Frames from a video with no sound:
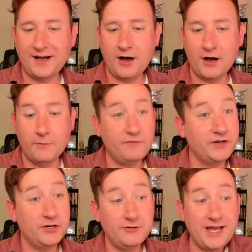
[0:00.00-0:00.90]
If you're
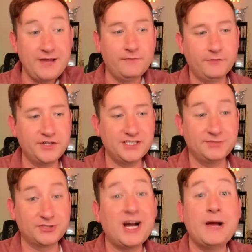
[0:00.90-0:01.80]
new, hey, feel free to
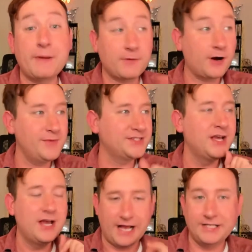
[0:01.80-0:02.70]
subscribe. I promise
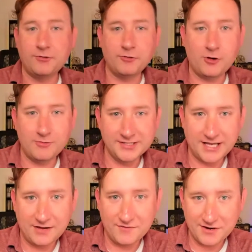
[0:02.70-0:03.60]
I don't always
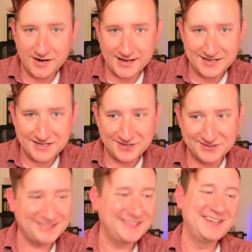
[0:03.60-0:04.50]
have internet
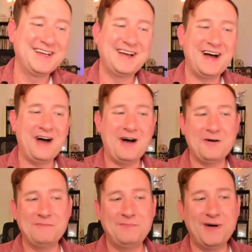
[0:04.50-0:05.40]
issues.
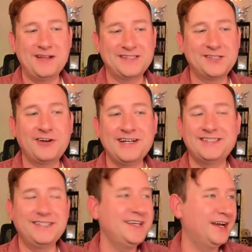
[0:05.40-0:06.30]
But so great to
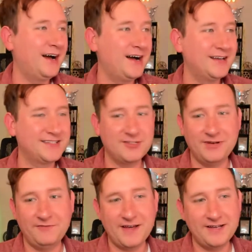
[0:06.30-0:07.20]
see so
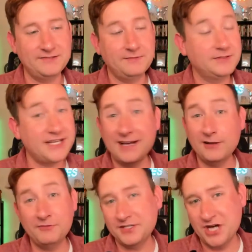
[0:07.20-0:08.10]
many faces. Say
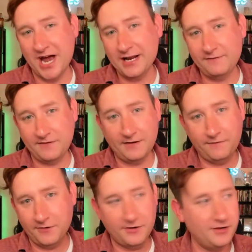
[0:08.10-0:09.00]
hello in the chat if
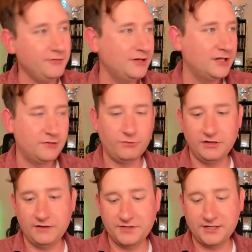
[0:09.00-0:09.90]
you're new. We'd
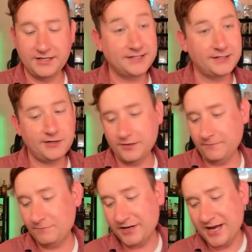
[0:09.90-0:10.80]
love to get to know you.
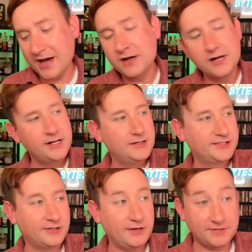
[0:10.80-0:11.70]
But yeah,
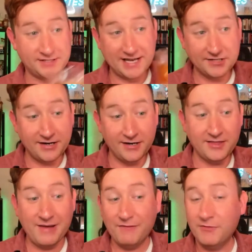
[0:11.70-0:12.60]
starting off with a Sazerac. Good
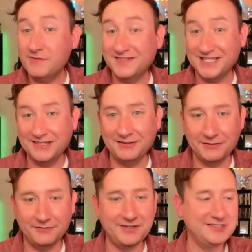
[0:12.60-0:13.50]
thing we haven't moved into your
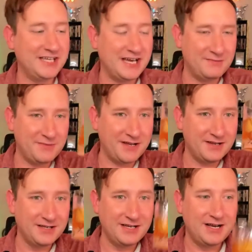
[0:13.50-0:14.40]
reviews yet. But
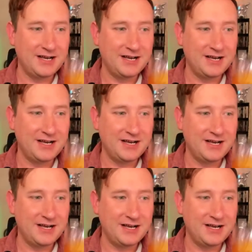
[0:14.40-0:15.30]

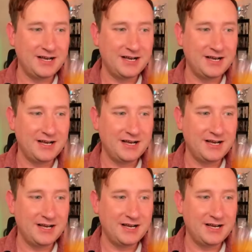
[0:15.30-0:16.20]
what is your
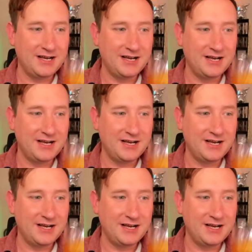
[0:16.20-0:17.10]
favorite
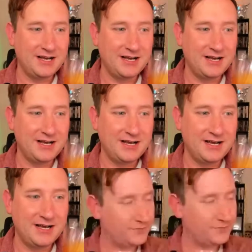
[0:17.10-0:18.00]
whiskey cocktail?
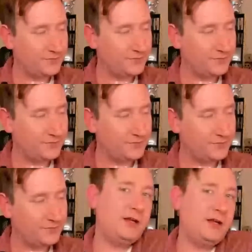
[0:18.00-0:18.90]

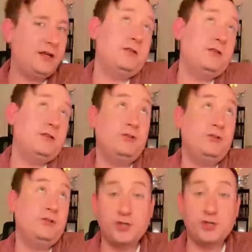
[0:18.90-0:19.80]
There's
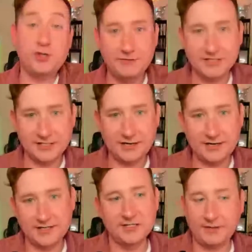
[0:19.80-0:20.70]
so many whiskey
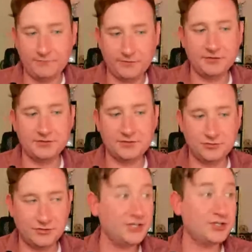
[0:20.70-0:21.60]
cocktails, but like for your
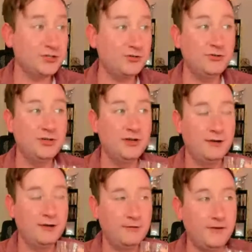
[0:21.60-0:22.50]
traditional
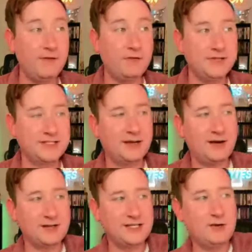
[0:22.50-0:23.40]
favorite whiskey
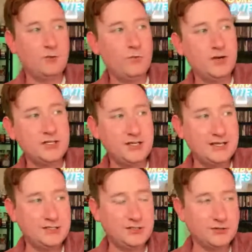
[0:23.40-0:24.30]
cocktail, what
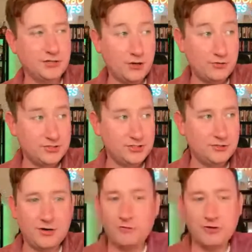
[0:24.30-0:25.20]
is your go-to?
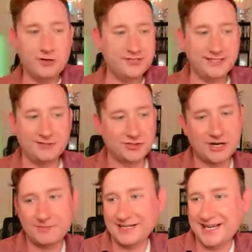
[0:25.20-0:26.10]
Oh no, the signal's
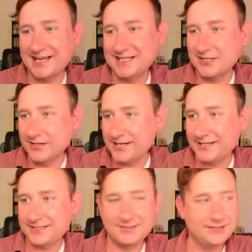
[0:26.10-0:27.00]
dropping again. Darn it.